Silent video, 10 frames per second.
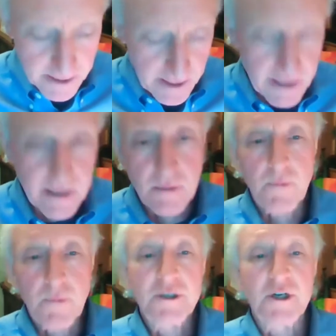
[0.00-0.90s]
and
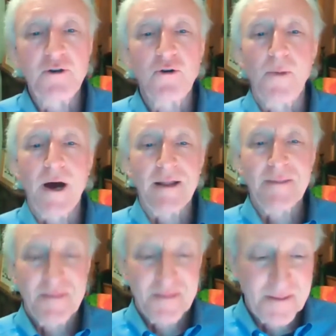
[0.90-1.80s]
what we should do about it.
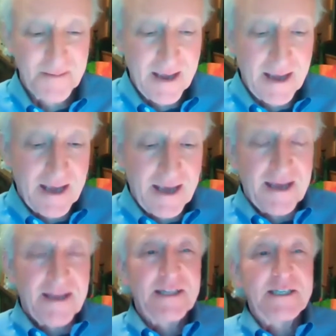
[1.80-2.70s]

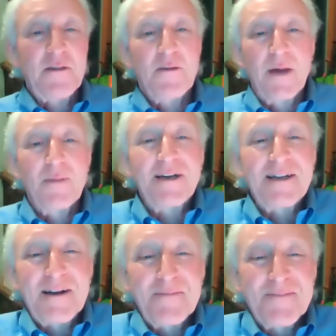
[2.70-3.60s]
The 10th Amendment,
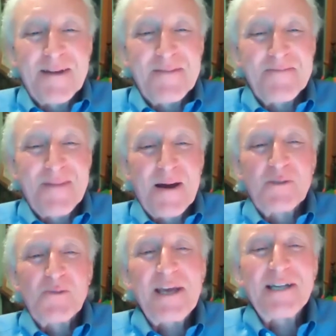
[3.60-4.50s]
and I'm
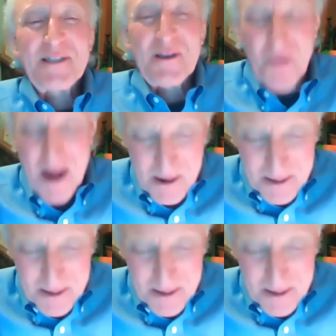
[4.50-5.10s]
speaking to the choir